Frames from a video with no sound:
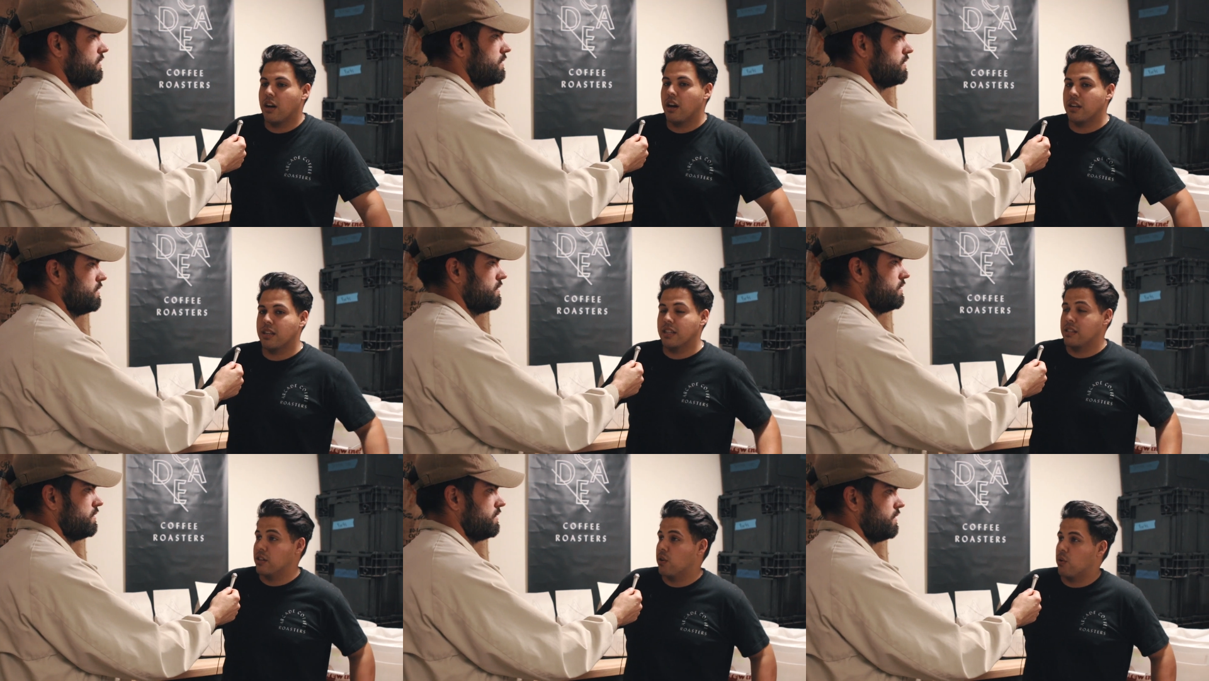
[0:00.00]
Speaker 1: on
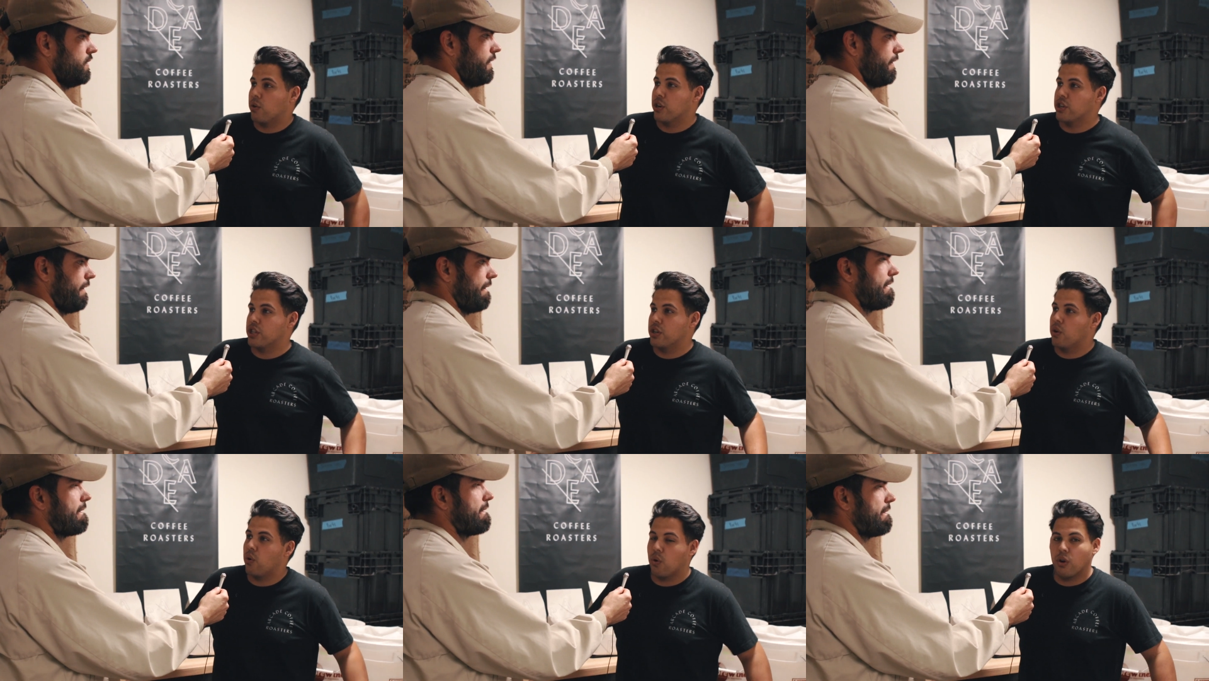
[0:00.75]
single origin
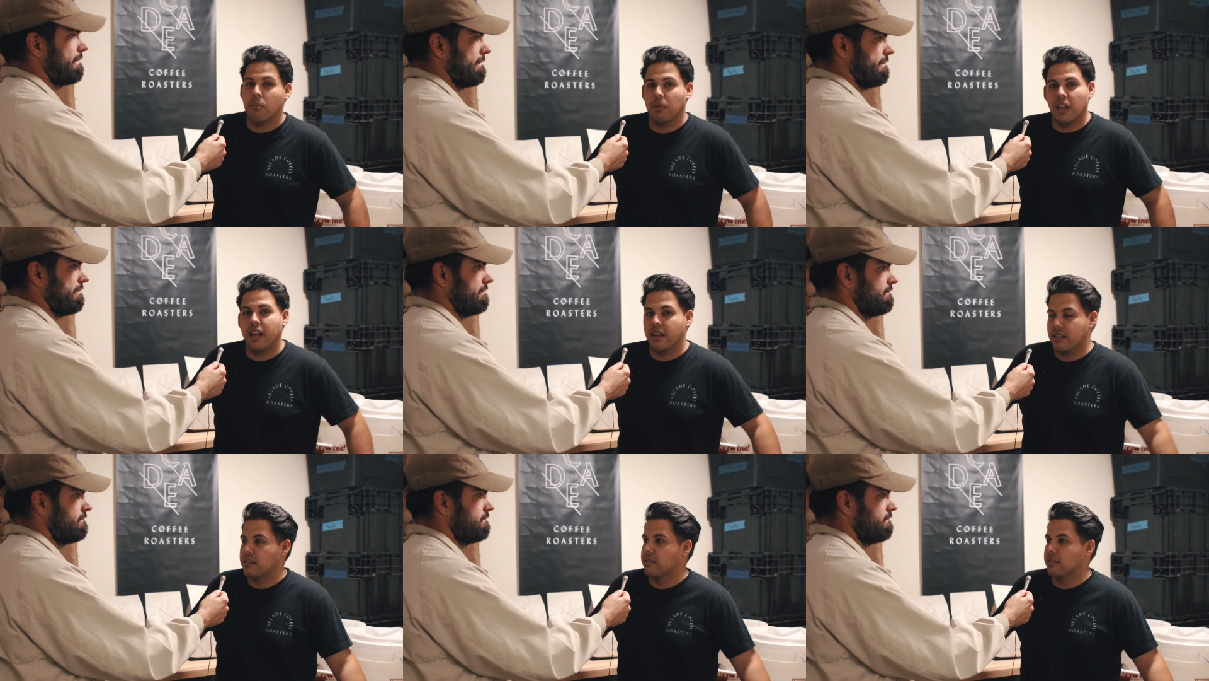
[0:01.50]
or blend.